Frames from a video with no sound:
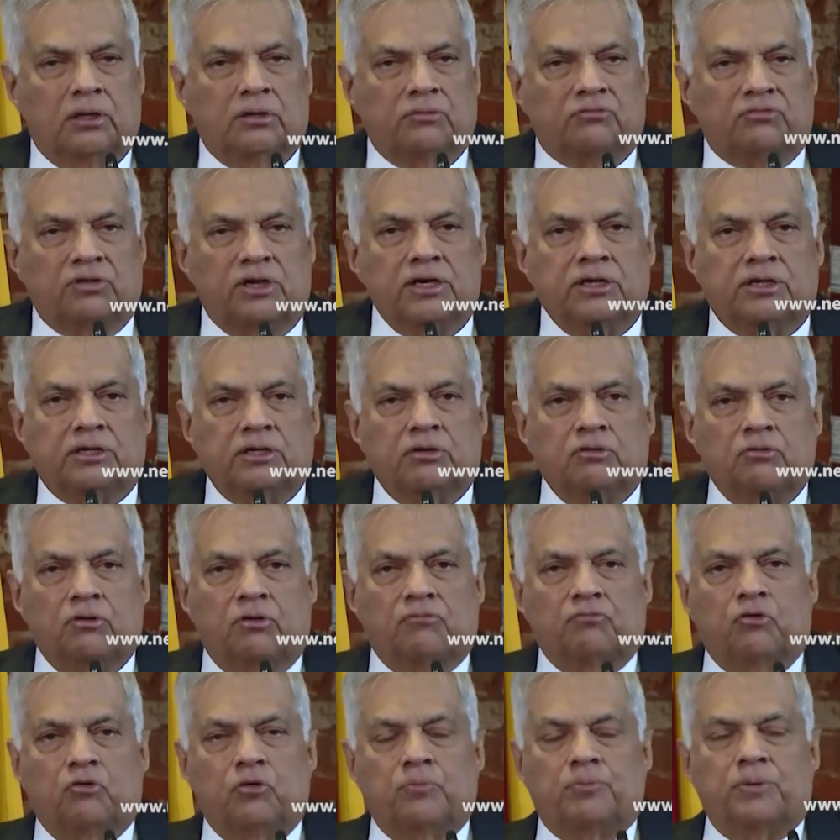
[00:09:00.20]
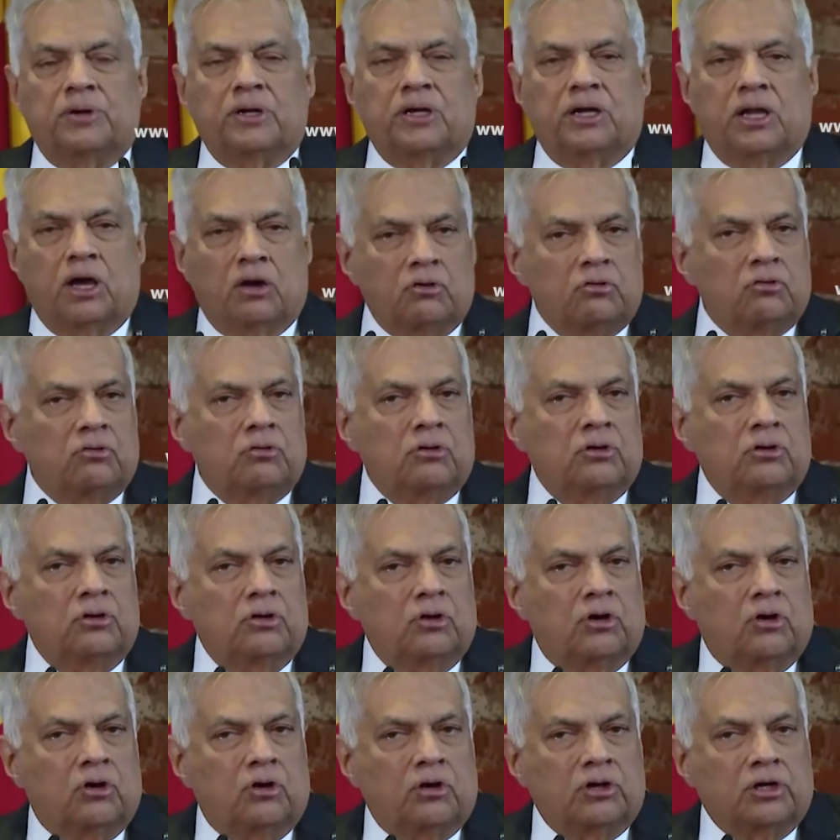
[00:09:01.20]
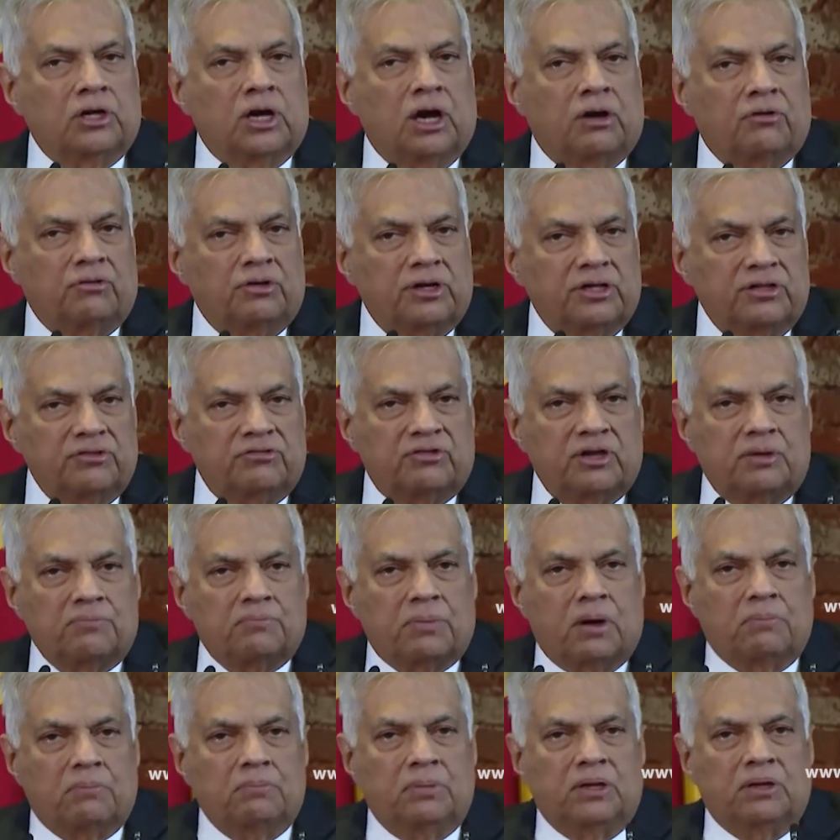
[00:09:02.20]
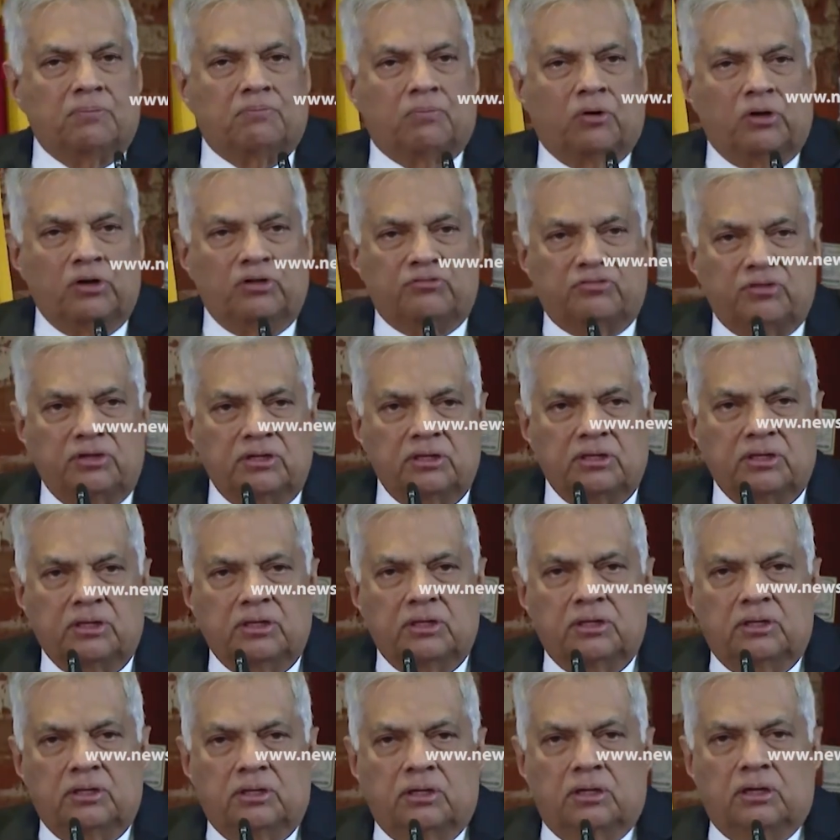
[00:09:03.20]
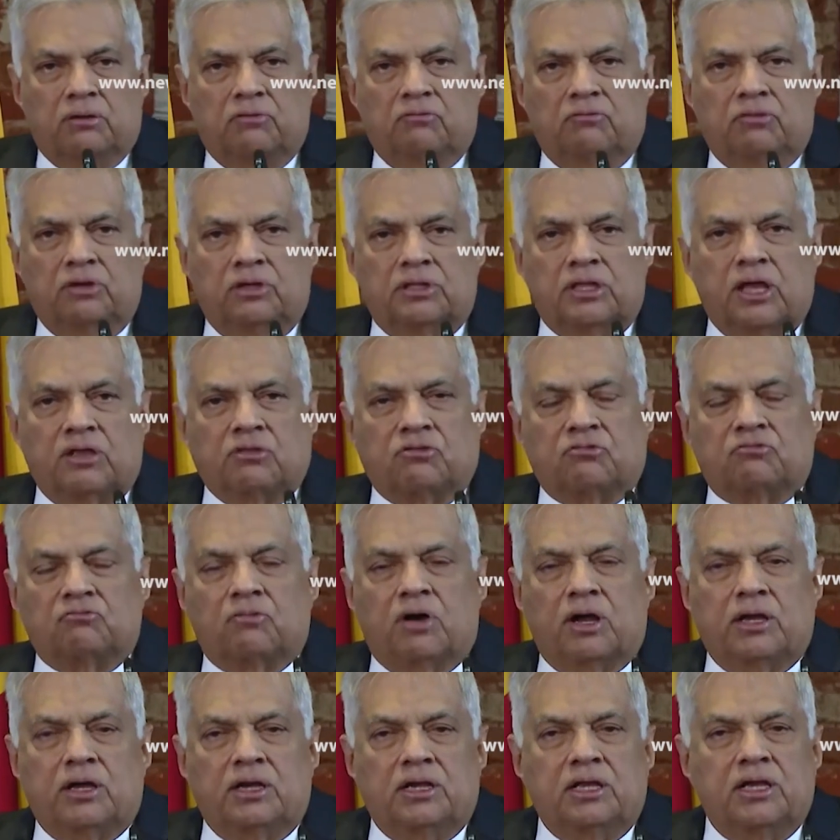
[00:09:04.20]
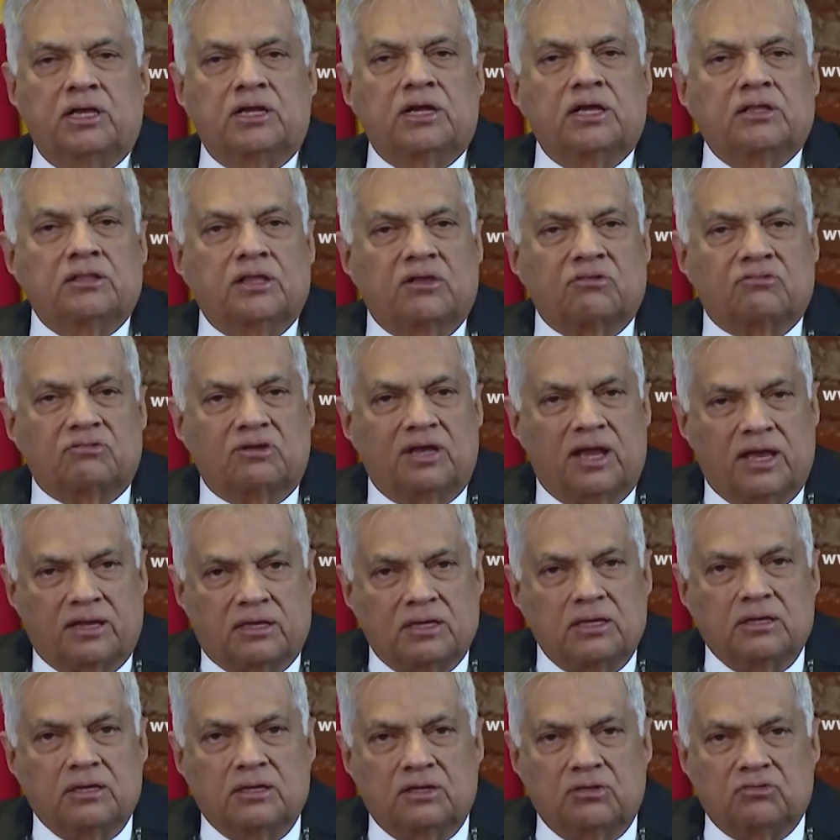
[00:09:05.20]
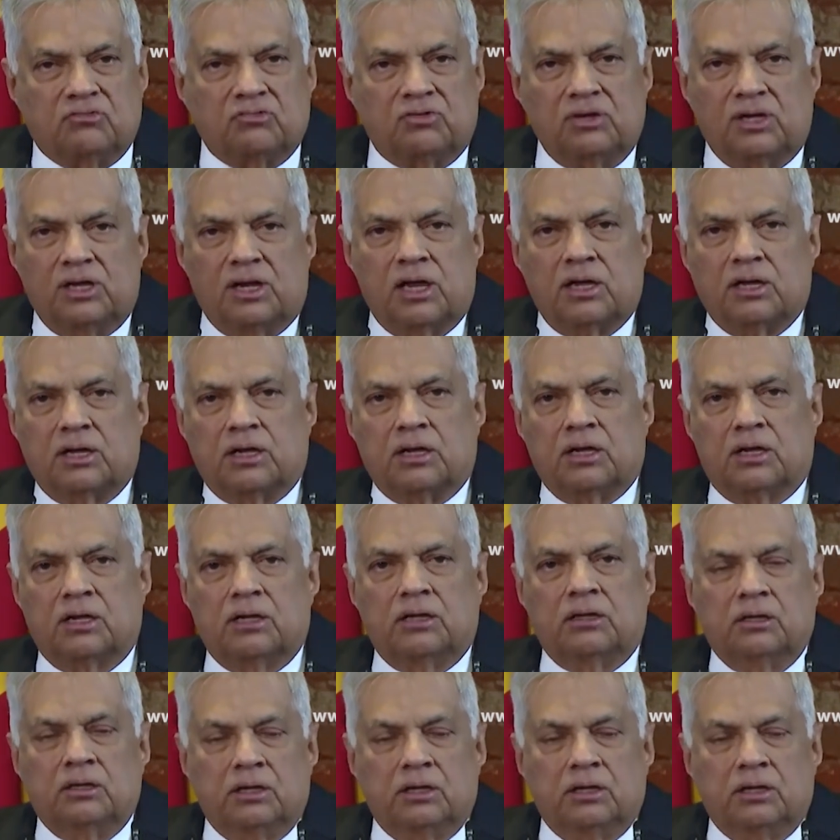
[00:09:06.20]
center you have opened now on governance and public policy, that's one area that's lacking in Sri Lanka.